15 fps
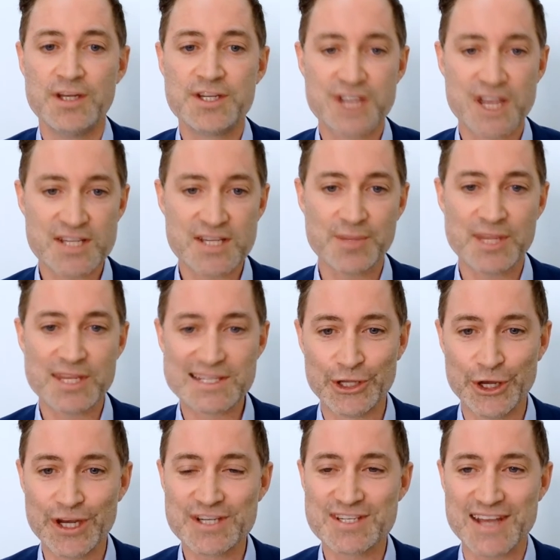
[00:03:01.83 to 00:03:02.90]
to share some of these
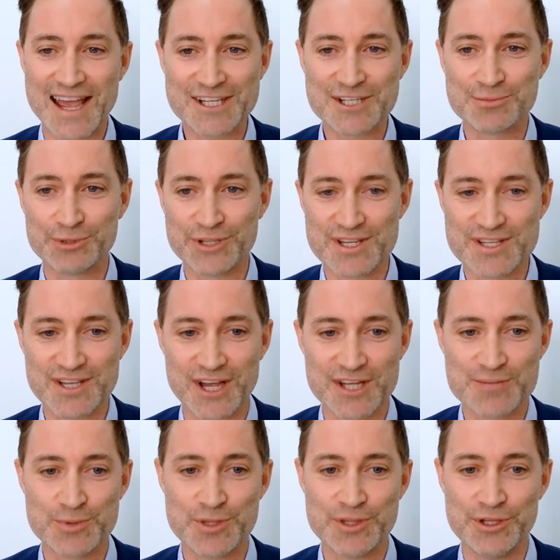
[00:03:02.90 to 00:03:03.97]
learnings and actionable
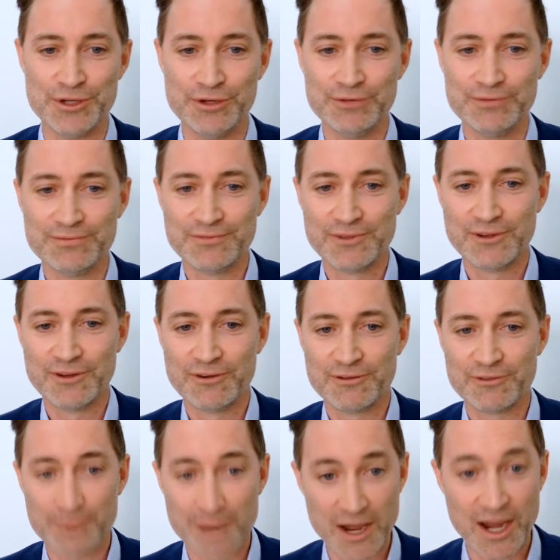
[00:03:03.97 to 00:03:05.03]
insights with you
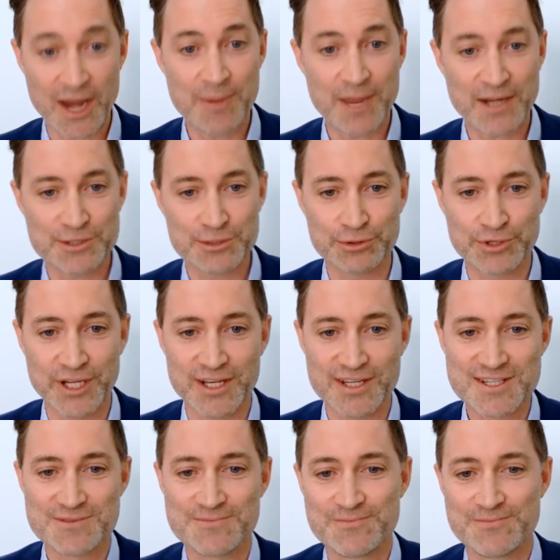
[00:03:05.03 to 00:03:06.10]
from our APAC
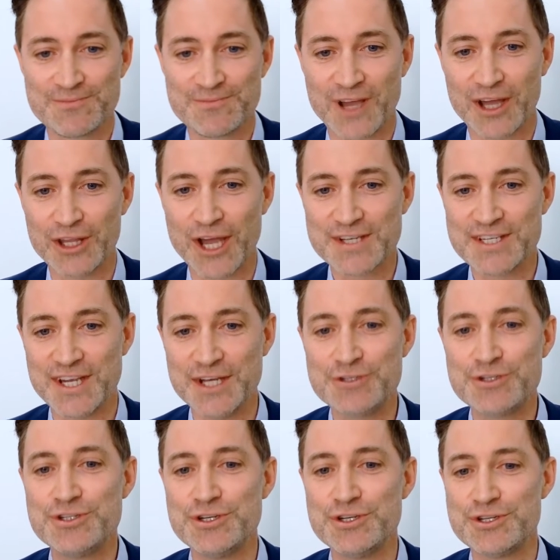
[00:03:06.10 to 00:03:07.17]
toolkits. I'd like to
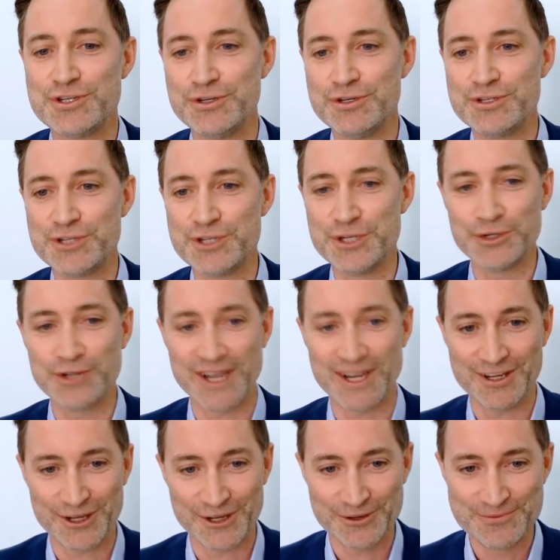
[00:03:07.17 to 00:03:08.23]
introduce you to Yuri
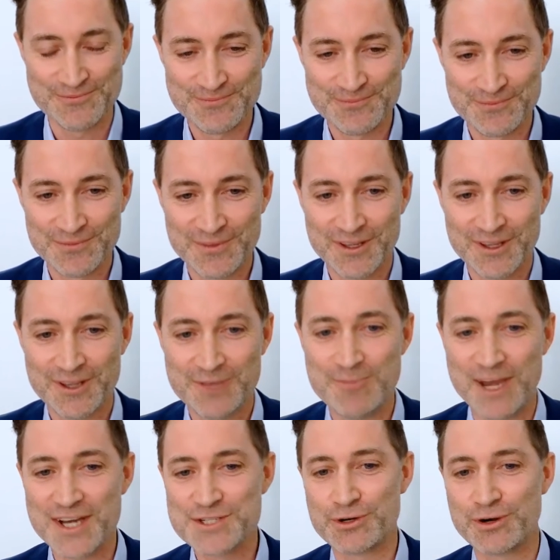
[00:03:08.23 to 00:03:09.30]
Endo,
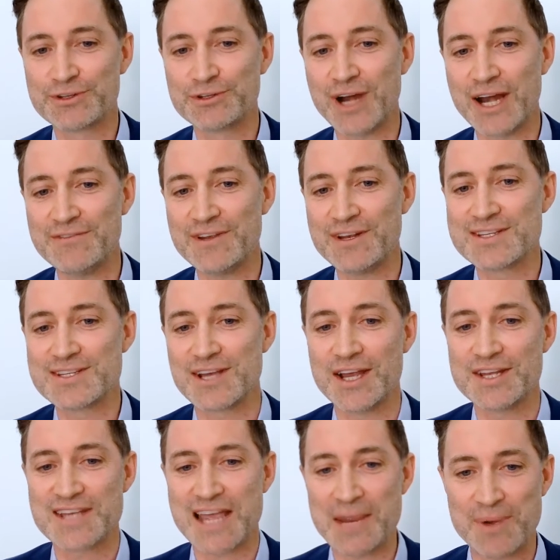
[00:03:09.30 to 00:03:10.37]
Manager of Creative
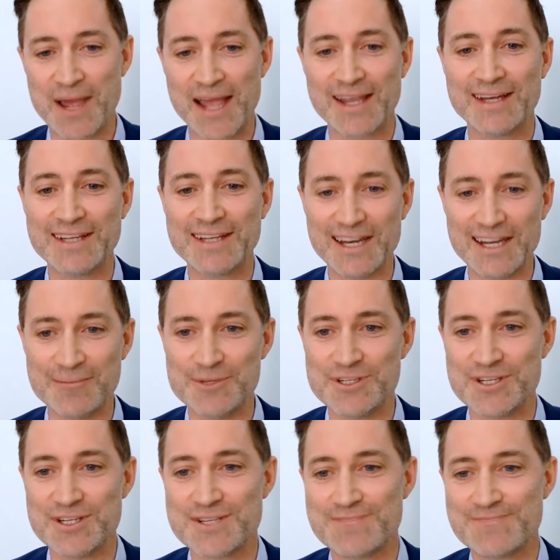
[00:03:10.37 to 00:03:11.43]
Insights APAC at Getty
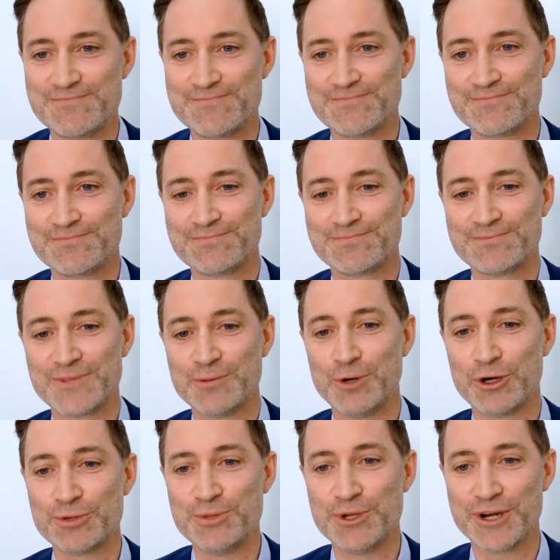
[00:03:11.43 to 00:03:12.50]
Images.
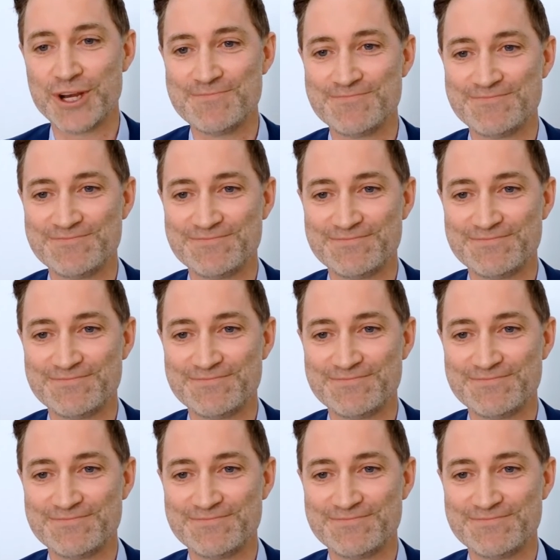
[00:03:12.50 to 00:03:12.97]
Welcome, Yuri.